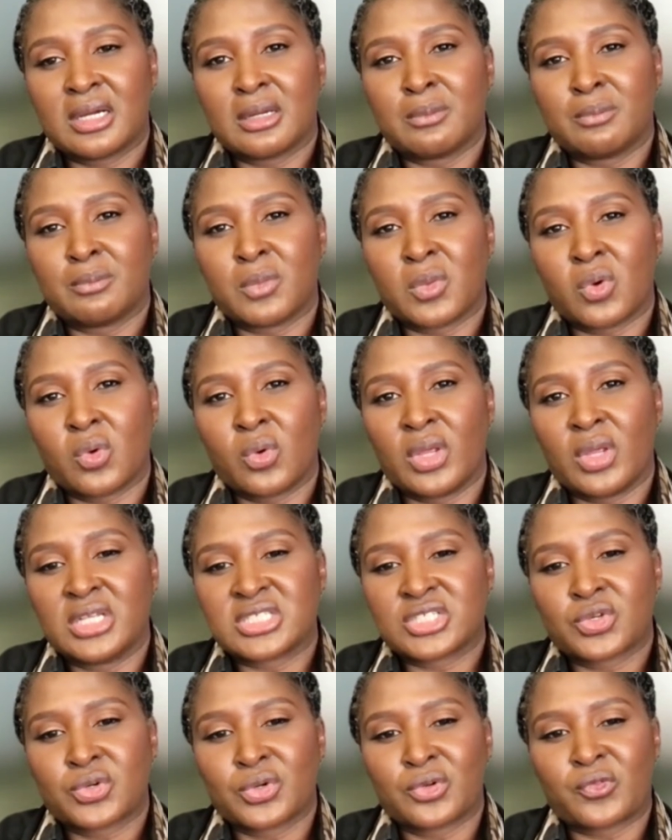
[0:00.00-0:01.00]
Um,
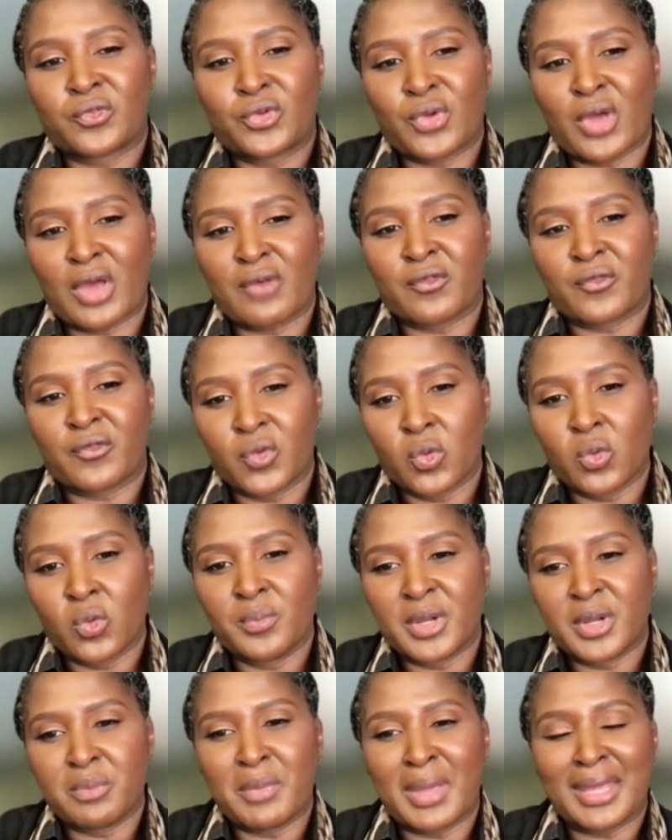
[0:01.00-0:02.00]
it's good to have a few
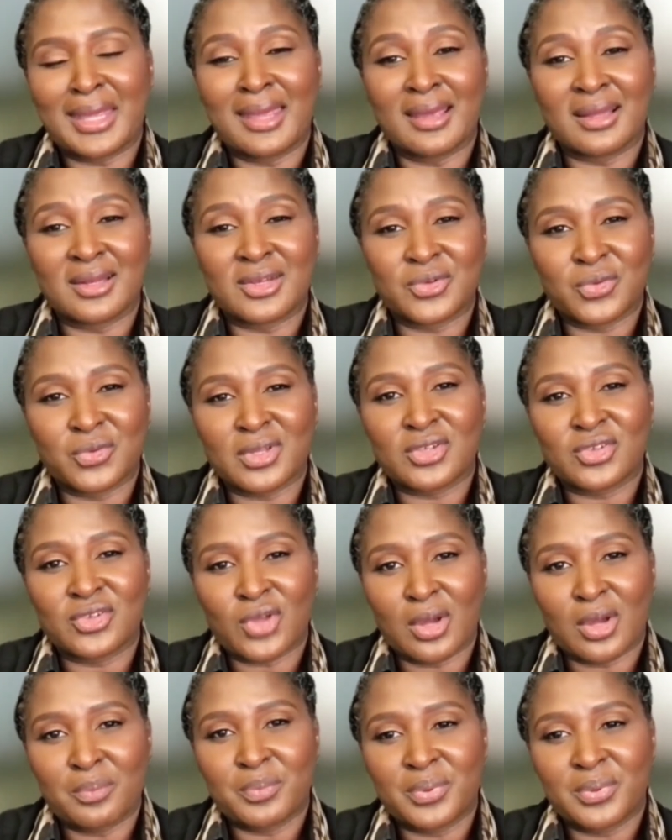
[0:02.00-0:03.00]
women making it to the
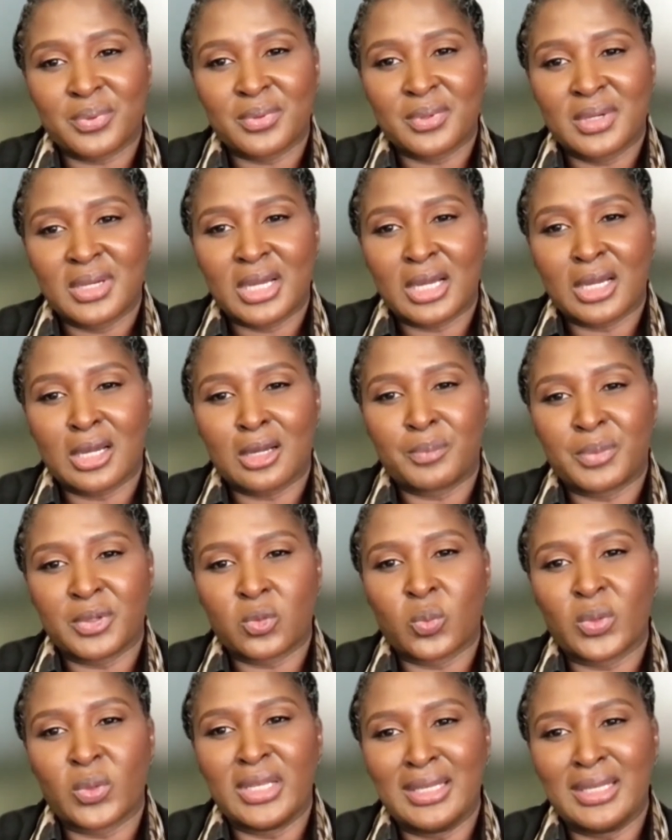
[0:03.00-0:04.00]
top, uh,
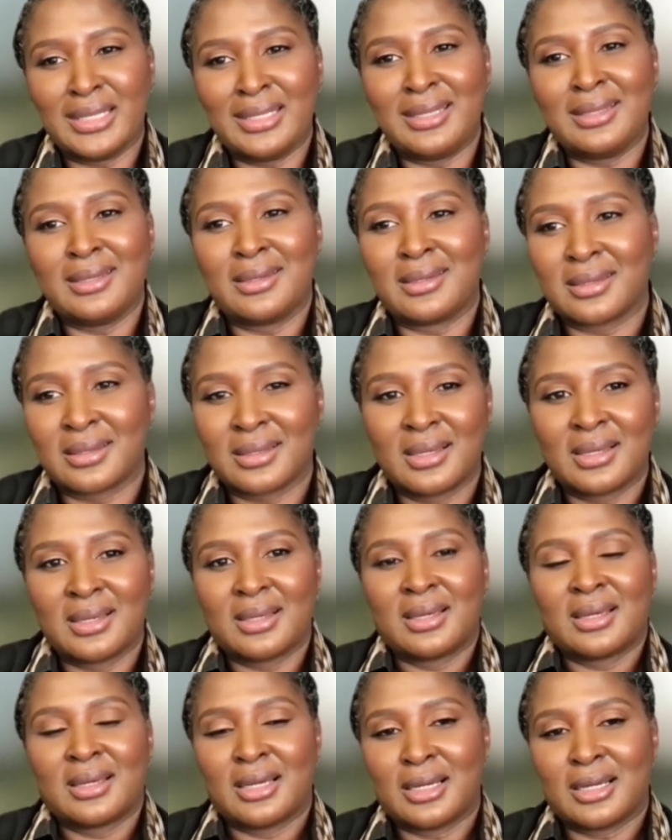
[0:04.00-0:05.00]
but we need
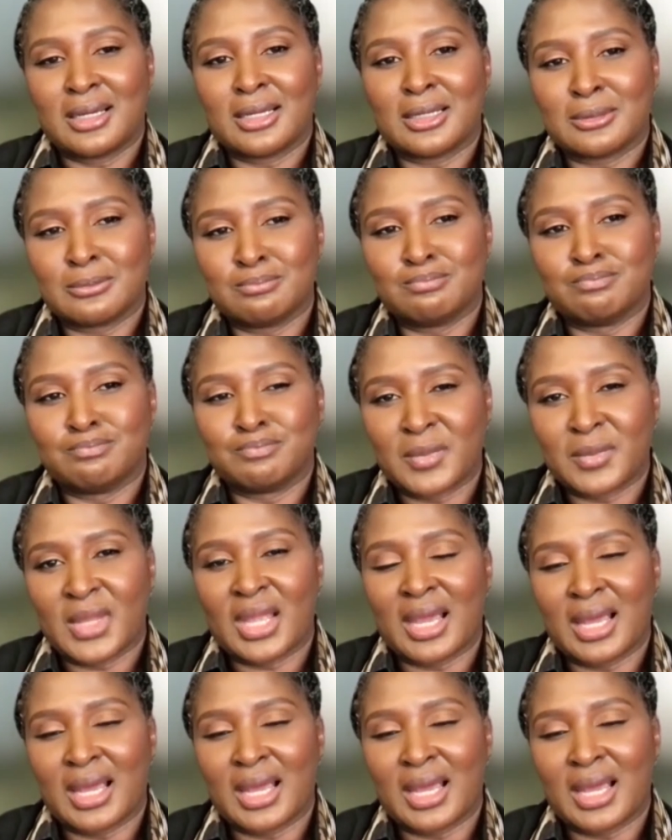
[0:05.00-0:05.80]
um,